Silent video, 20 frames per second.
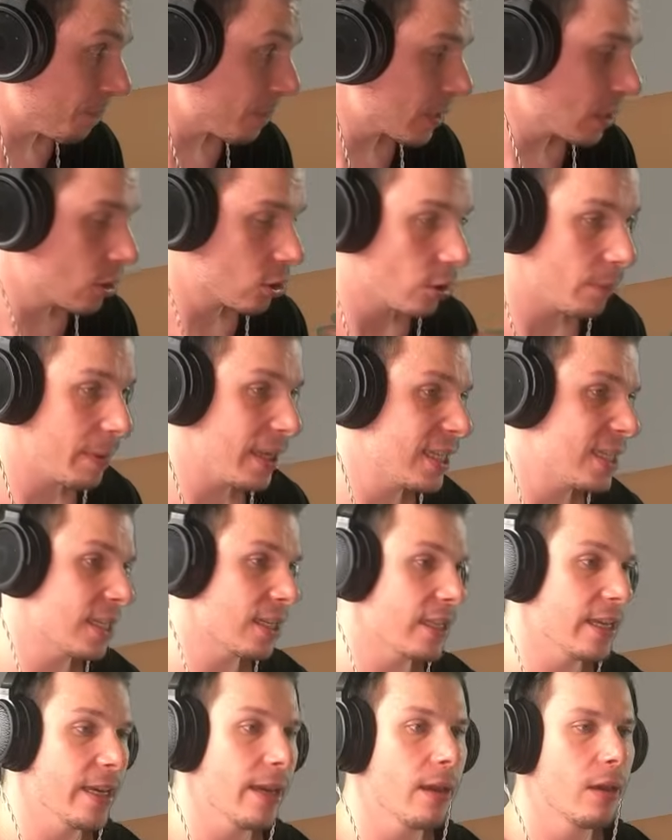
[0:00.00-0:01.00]
So
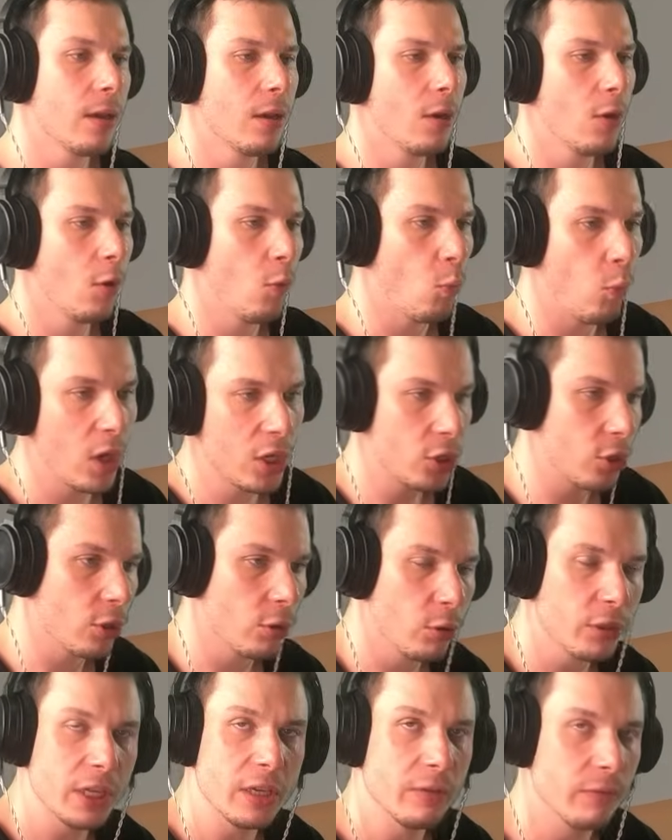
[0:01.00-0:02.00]
basically, what you're
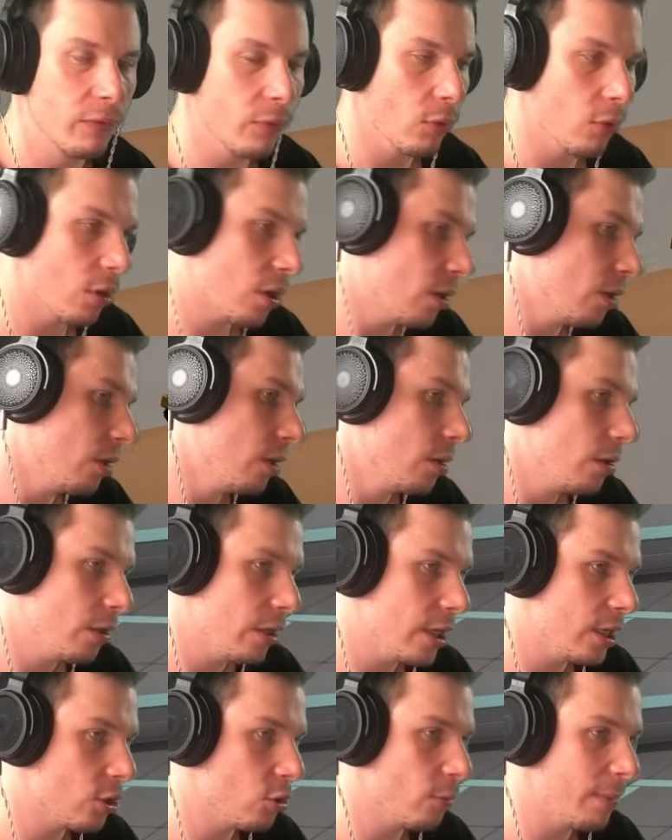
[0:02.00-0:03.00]
looking for
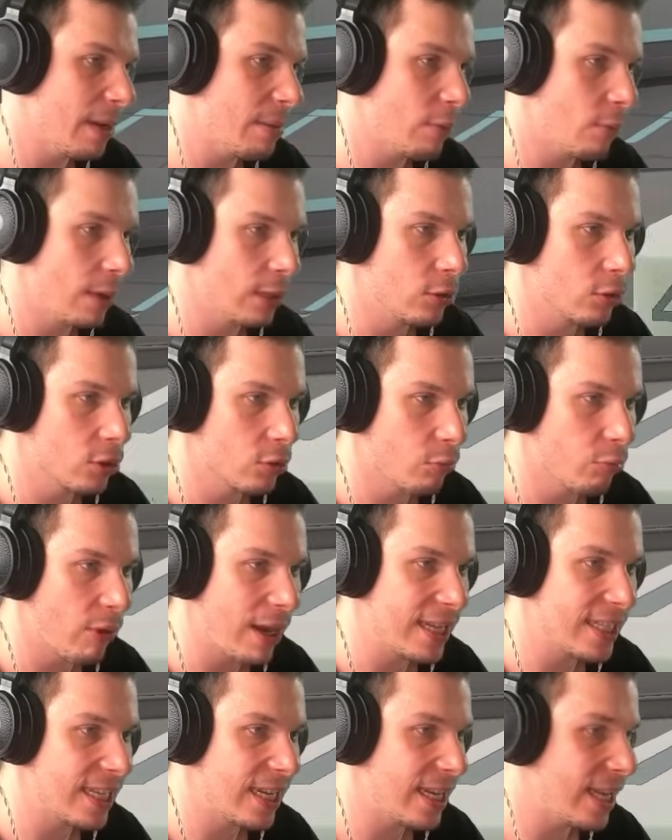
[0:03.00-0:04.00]
is you maybe want to
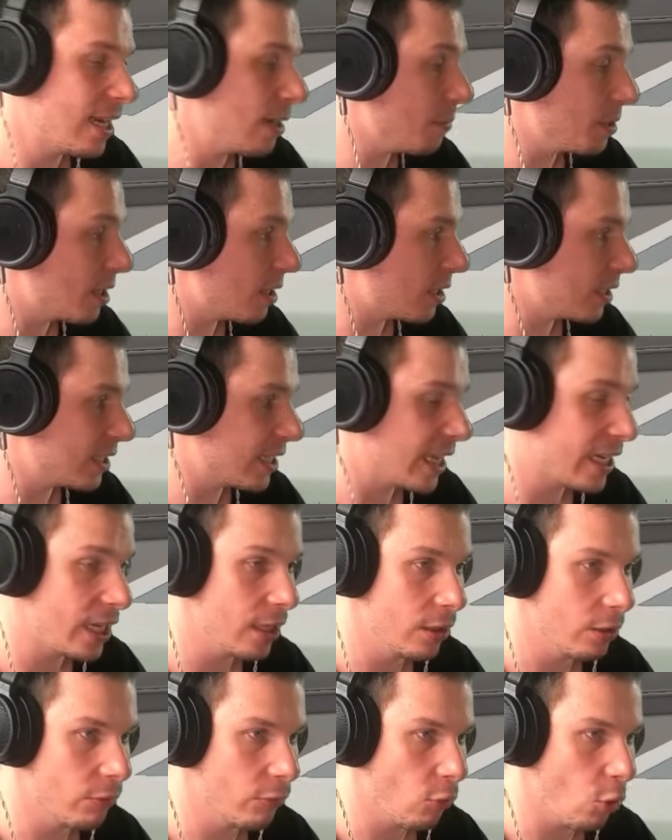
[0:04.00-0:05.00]
surprise an enemy that is taking
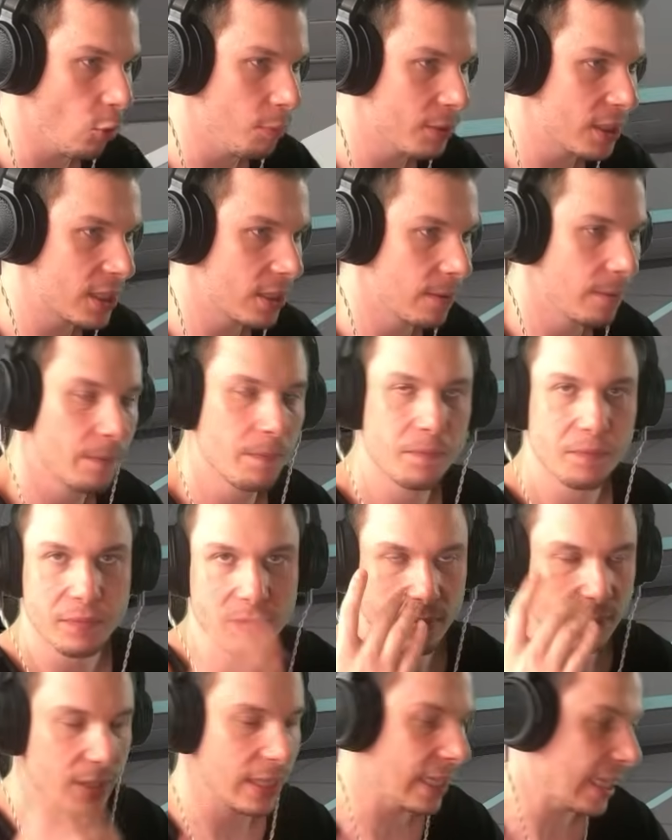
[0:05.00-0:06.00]
the ropes,
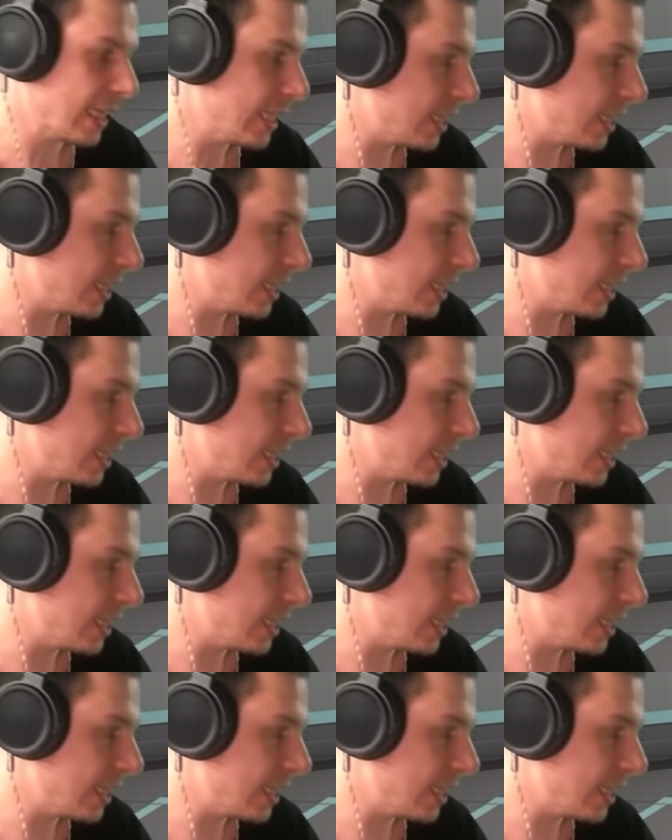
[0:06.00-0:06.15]
delete